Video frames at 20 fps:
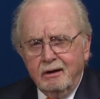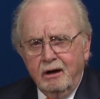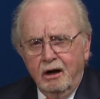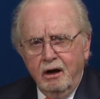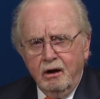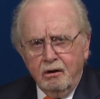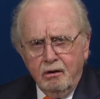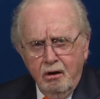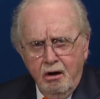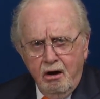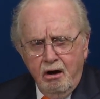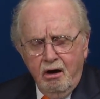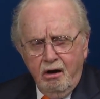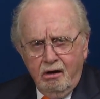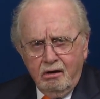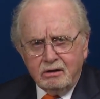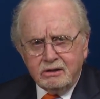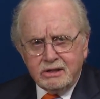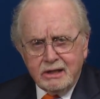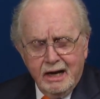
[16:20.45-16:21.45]
A
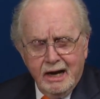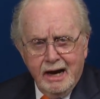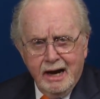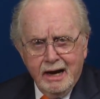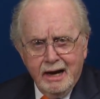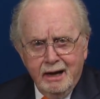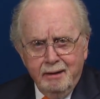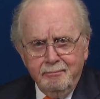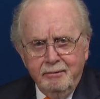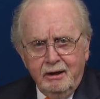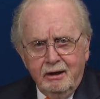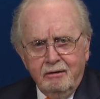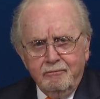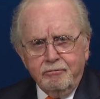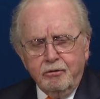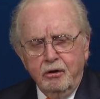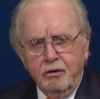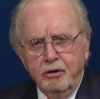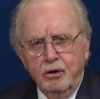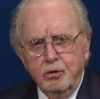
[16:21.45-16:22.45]
long time
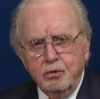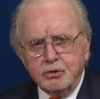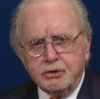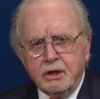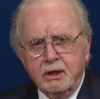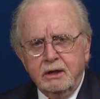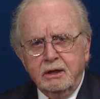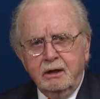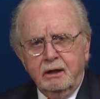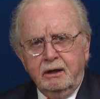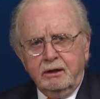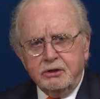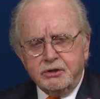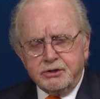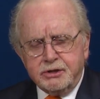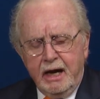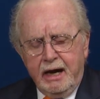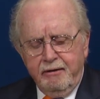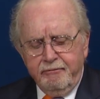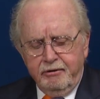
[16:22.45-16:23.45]
for those
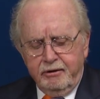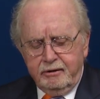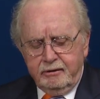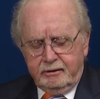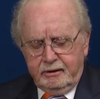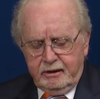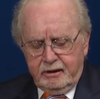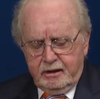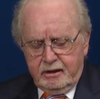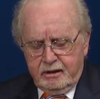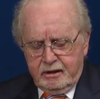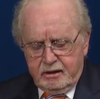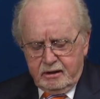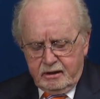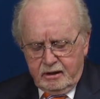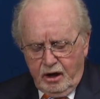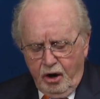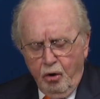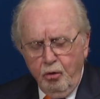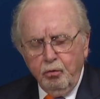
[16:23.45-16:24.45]
seven
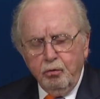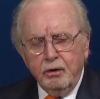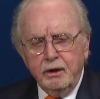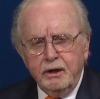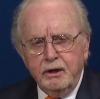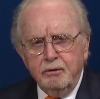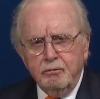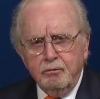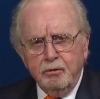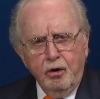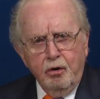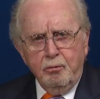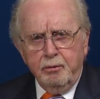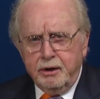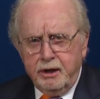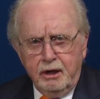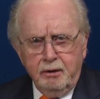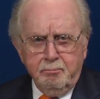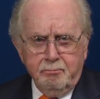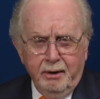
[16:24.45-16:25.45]
holy
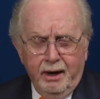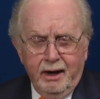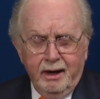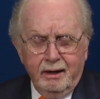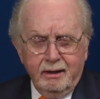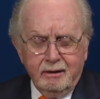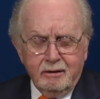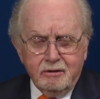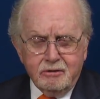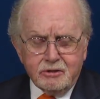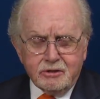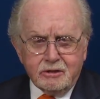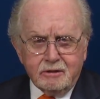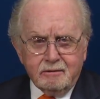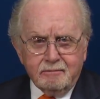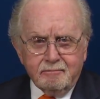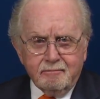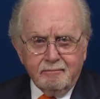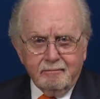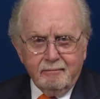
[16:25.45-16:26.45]
Roman empires.
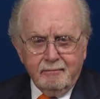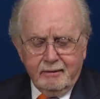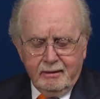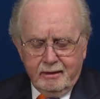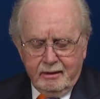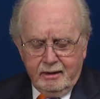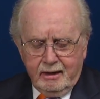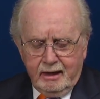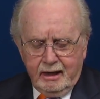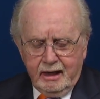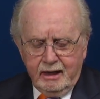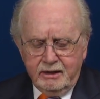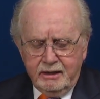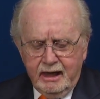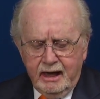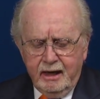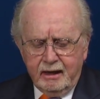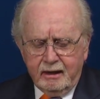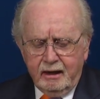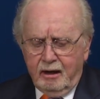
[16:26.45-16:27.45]
And
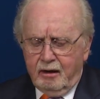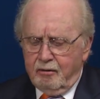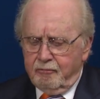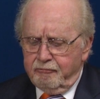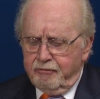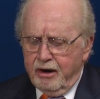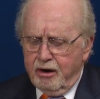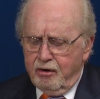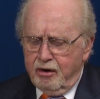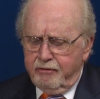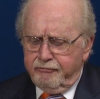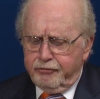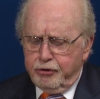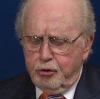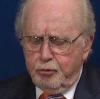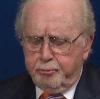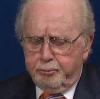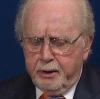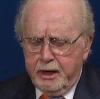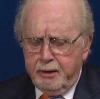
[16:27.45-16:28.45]
yet, very
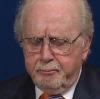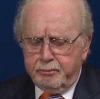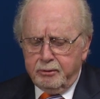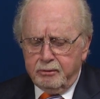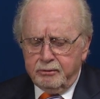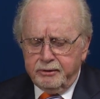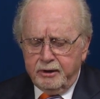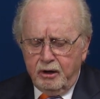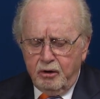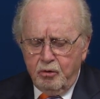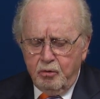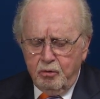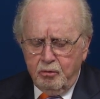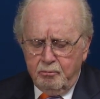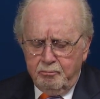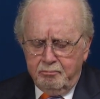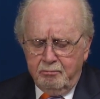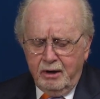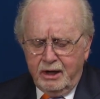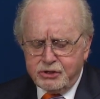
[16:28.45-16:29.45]
few people know
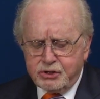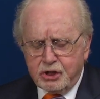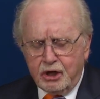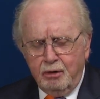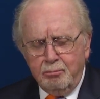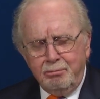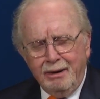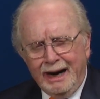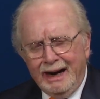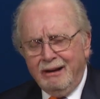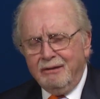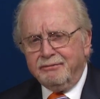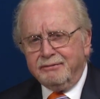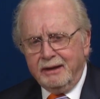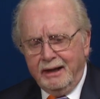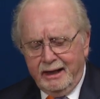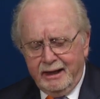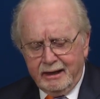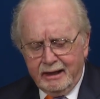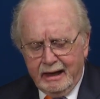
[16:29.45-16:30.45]
much about
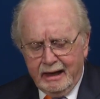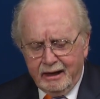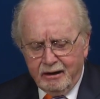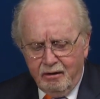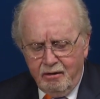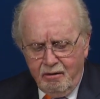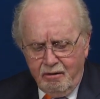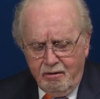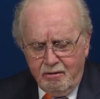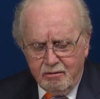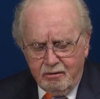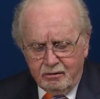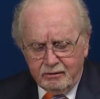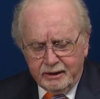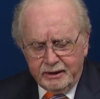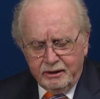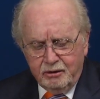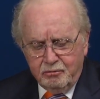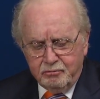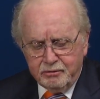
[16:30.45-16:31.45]
that at all.
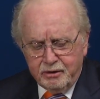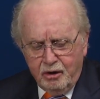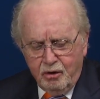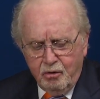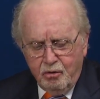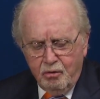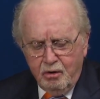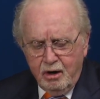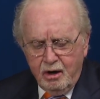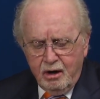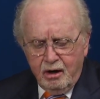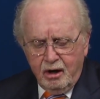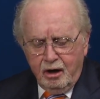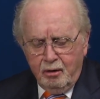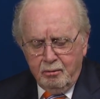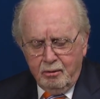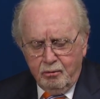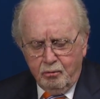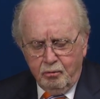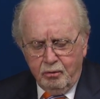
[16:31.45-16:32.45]
They don't know
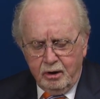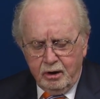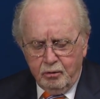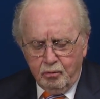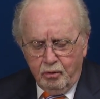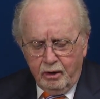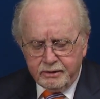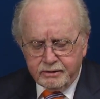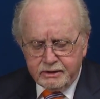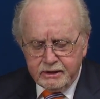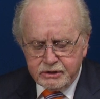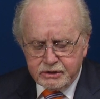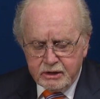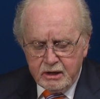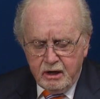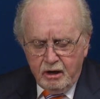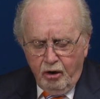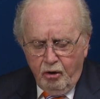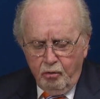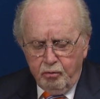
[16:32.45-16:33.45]
what this
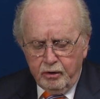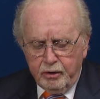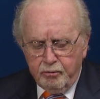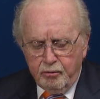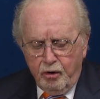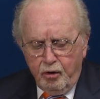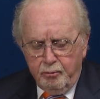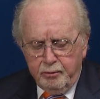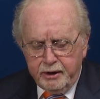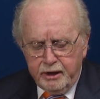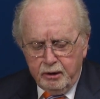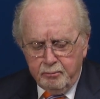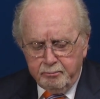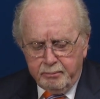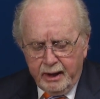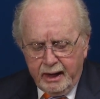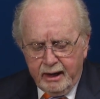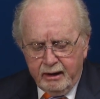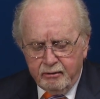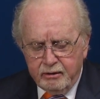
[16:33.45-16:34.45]
Holy Roman
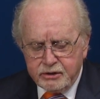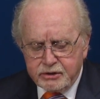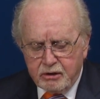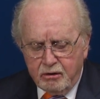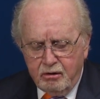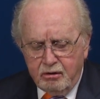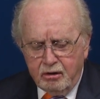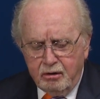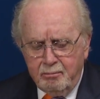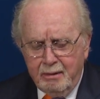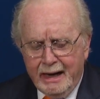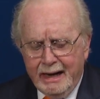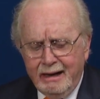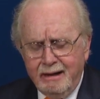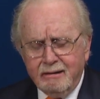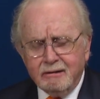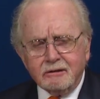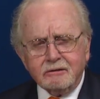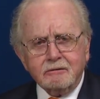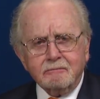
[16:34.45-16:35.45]
Empire is all
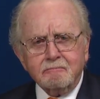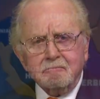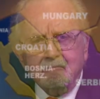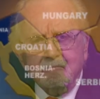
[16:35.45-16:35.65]
about.